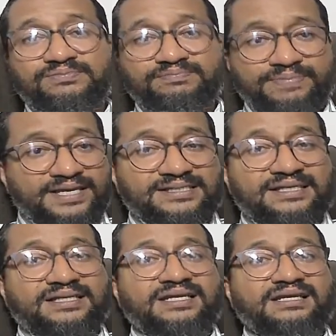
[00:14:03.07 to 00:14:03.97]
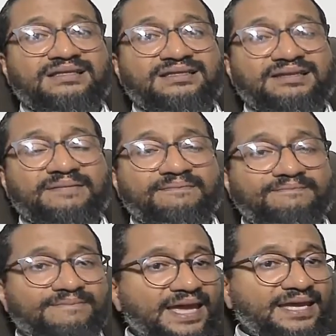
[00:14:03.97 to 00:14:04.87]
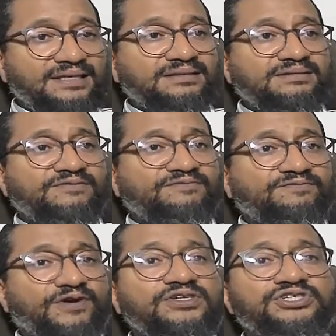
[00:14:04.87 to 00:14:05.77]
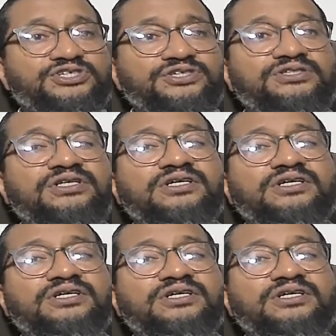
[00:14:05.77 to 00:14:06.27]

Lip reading: basically the main function